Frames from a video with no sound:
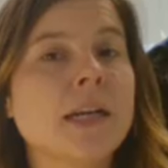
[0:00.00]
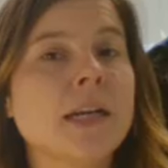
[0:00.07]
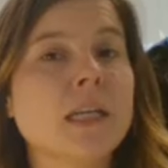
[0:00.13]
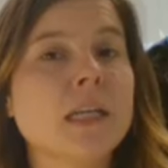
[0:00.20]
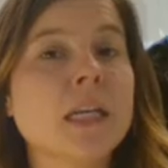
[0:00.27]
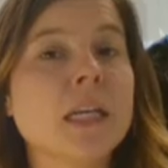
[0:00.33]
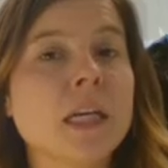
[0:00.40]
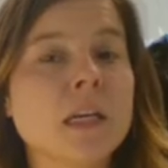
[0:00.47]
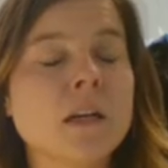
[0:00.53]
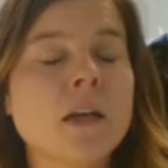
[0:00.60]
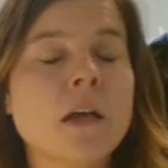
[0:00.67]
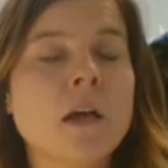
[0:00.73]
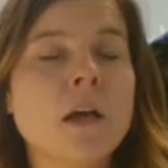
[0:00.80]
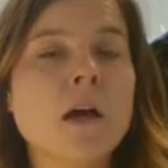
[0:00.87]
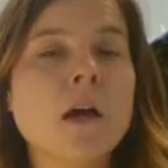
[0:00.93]
that I
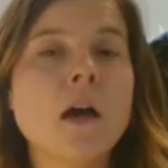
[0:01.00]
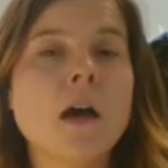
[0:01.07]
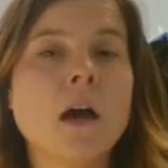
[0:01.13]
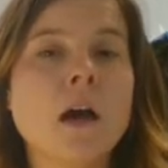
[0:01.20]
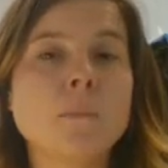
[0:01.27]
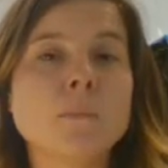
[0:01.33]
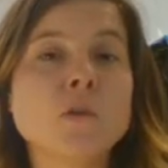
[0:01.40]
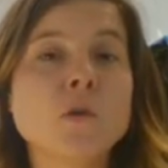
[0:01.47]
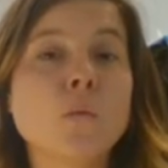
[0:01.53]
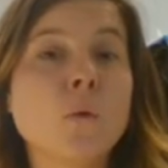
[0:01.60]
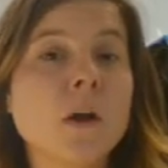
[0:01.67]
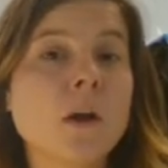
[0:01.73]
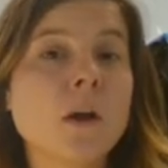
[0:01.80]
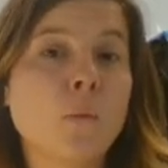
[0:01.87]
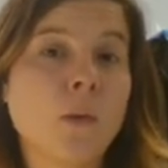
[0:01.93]
need to
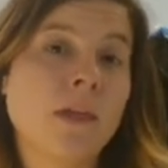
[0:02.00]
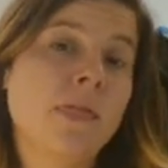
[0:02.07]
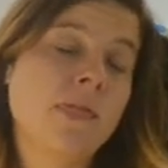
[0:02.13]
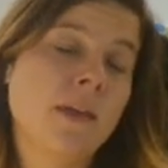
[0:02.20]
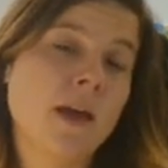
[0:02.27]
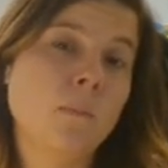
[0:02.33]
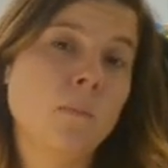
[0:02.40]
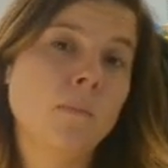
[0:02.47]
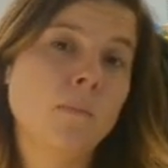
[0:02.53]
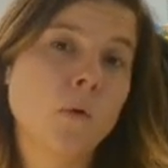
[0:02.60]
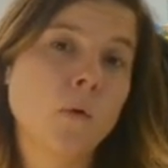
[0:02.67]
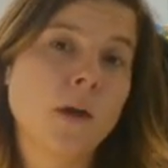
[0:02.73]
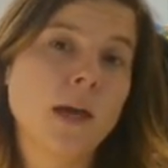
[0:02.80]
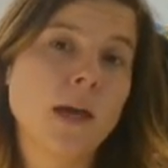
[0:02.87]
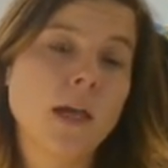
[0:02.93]
work with them,
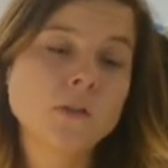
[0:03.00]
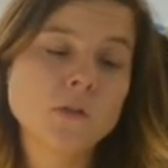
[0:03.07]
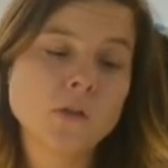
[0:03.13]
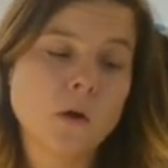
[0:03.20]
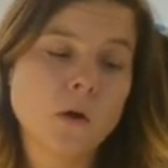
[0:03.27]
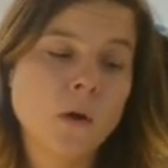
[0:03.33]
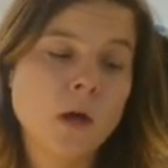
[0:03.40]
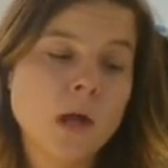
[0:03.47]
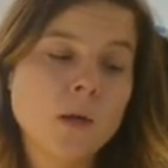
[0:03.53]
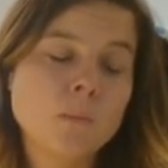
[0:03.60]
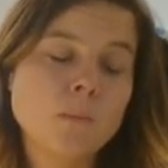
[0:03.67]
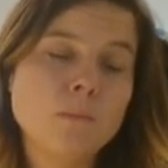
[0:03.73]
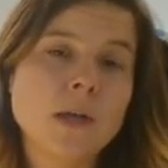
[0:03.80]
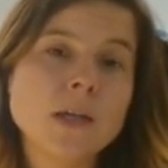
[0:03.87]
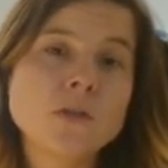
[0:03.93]
okay? So
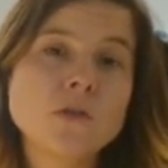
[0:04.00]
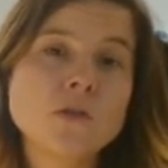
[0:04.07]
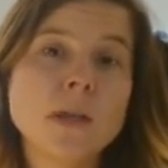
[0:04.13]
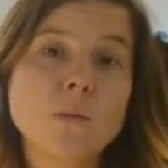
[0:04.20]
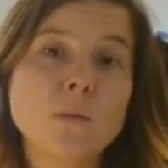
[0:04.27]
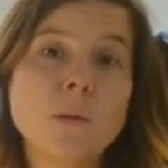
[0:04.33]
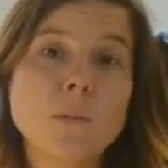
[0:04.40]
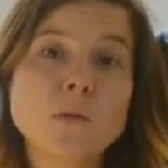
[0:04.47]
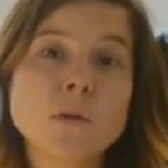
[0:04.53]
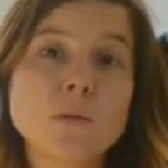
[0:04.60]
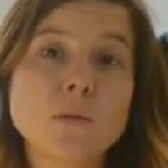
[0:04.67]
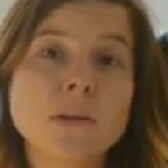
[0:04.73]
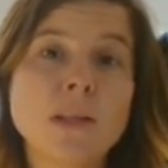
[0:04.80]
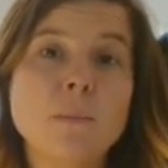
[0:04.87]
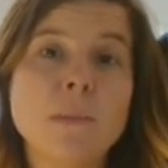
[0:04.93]
make sure they remember to
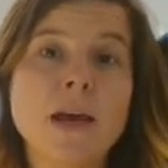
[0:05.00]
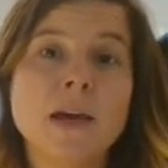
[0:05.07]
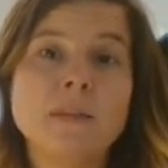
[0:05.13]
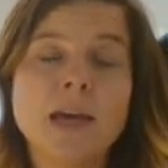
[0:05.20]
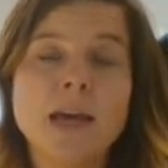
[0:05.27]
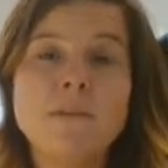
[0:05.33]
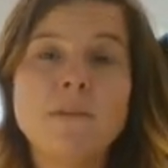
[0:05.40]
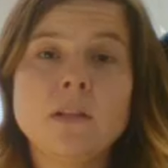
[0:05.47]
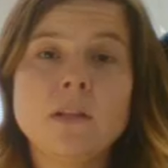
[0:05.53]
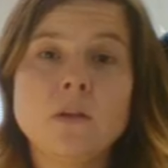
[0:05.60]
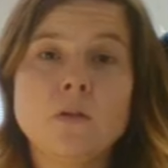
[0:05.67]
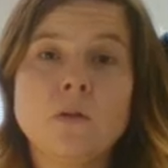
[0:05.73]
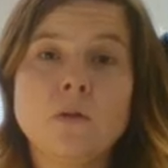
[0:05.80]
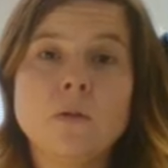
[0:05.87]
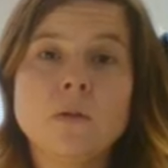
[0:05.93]
bring that back. They have a
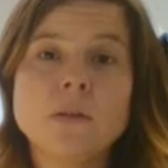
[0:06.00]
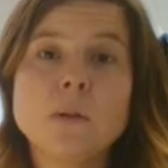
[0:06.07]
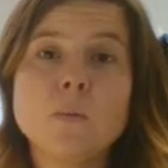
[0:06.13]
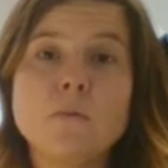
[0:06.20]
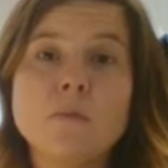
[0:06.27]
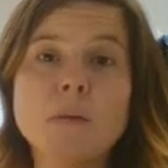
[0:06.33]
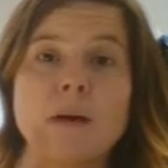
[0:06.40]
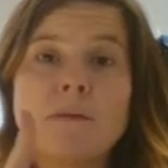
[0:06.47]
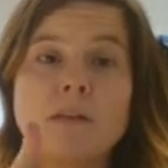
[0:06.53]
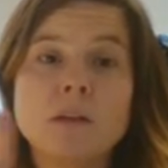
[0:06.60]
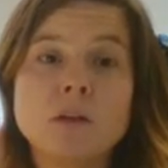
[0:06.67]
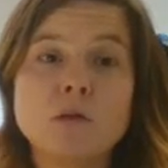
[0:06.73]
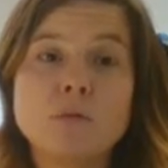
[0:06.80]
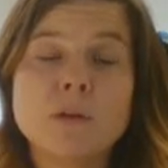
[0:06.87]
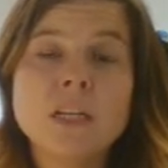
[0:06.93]
little, some of them have a
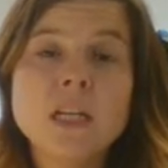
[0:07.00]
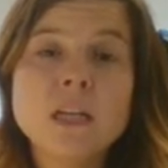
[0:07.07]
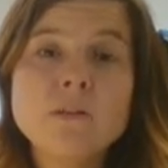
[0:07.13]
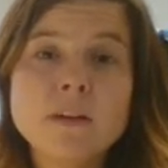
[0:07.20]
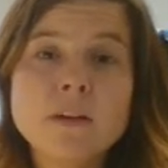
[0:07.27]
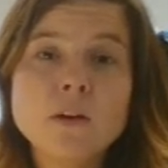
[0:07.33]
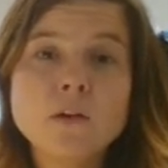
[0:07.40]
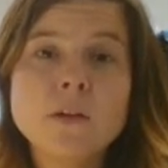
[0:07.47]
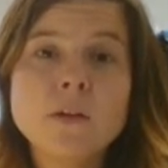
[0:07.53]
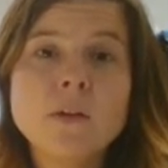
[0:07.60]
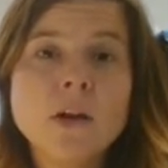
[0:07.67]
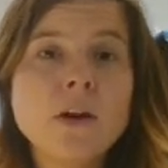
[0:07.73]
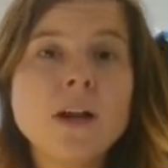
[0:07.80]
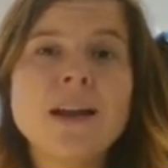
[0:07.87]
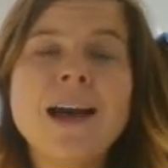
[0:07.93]
little reading finger in
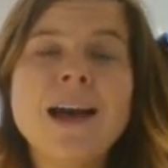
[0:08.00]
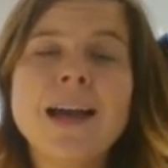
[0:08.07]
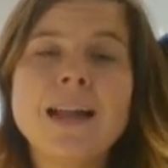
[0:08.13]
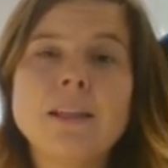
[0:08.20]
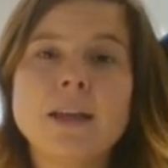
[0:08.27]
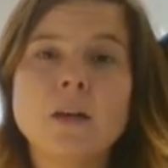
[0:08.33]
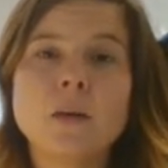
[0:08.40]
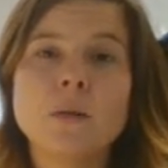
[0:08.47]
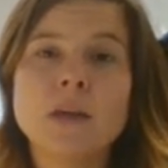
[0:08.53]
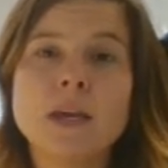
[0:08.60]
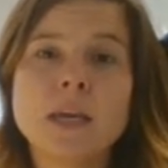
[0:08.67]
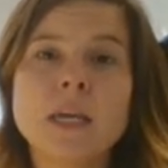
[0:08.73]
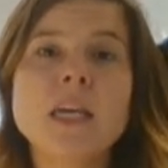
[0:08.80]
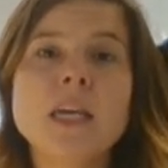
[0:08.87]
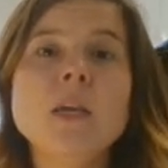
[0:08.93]
there and a highlighter.
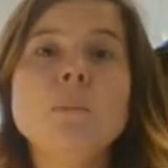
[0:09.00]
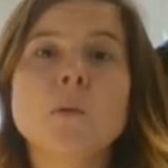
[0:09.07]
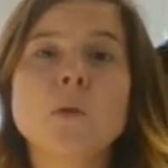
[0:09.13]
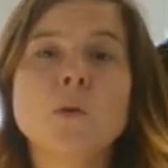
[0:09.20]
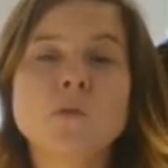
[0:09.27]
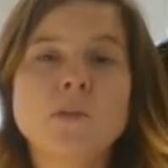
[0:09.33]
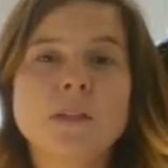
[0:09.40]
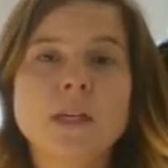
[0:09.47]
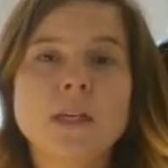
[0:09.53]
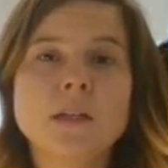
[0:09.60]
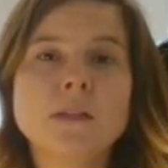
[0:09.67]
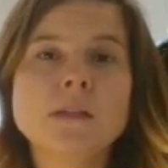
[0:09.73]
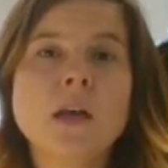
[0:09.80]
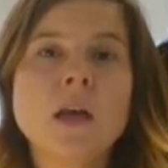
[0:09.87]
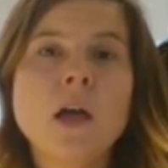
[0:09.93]
They can keep those
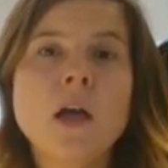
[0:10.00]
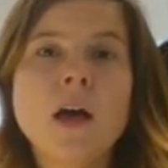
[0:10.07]
things.